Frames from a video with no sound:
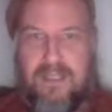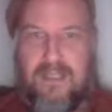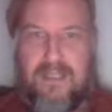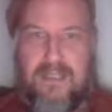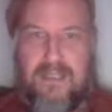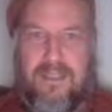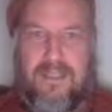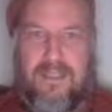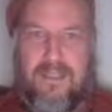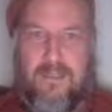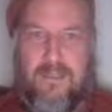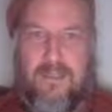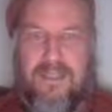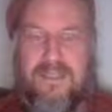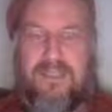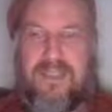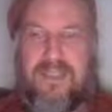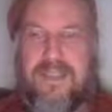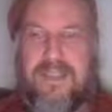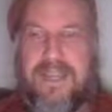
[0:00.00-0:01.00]

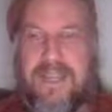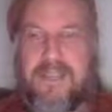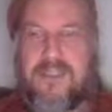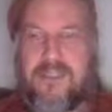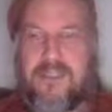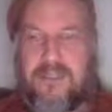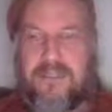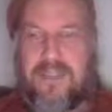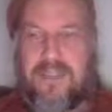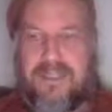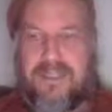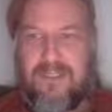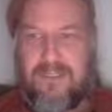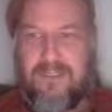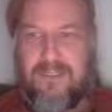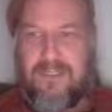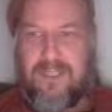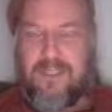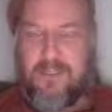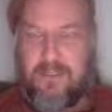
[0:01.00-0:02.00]
what's the nature of that
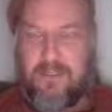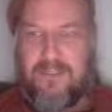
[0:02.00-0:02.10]
distinction?